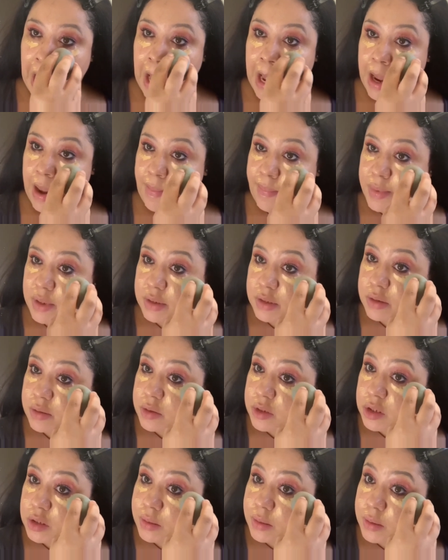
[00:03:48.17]
not too
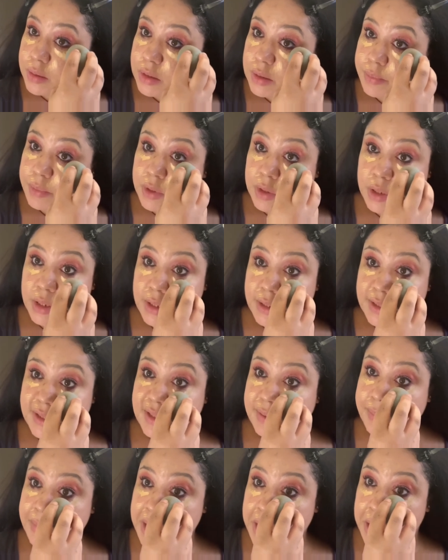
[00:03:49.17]
sure, to be honest. To
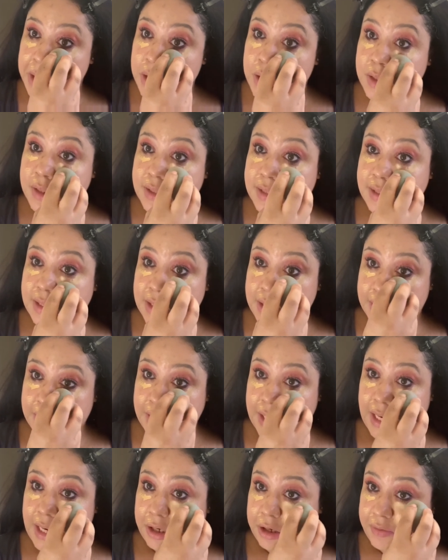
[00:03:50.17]
me, all concealers are
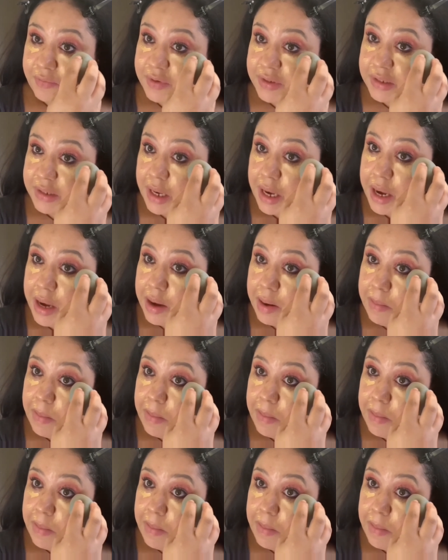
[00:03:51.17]
kind of the same.